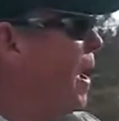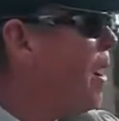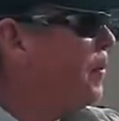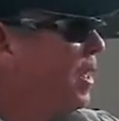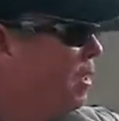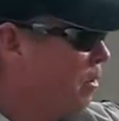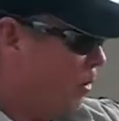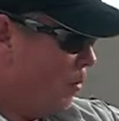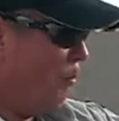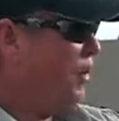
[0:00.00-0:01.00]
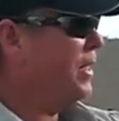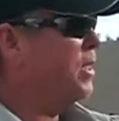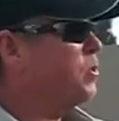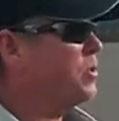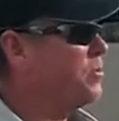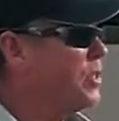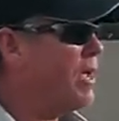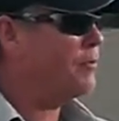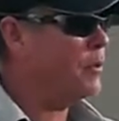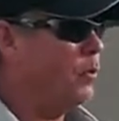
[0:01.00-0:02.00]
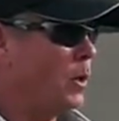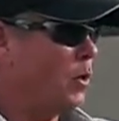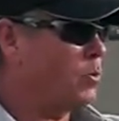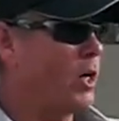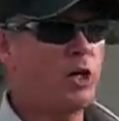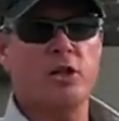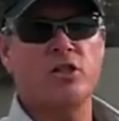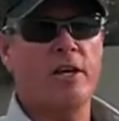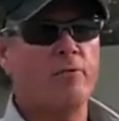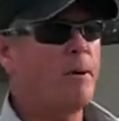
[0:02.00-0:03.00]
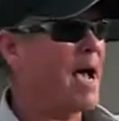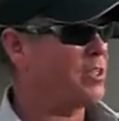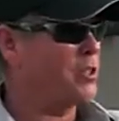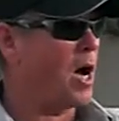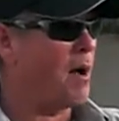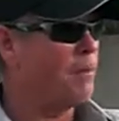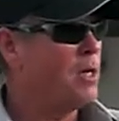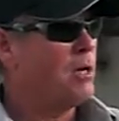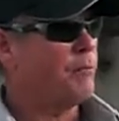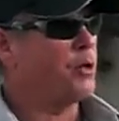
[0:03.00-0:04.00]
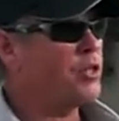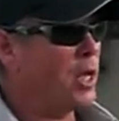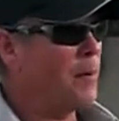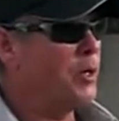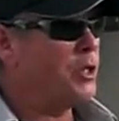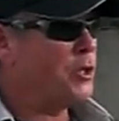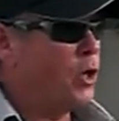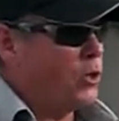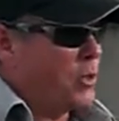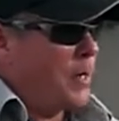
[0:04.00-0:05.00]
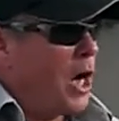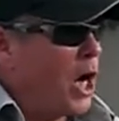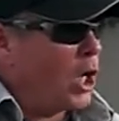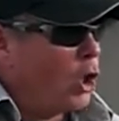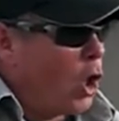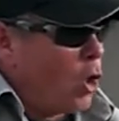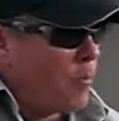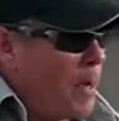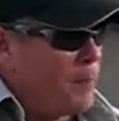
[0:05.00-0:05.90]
happening, but in the interest of safety, we always want a good safe backstop. First thing I'm going to do is I'm going to unload my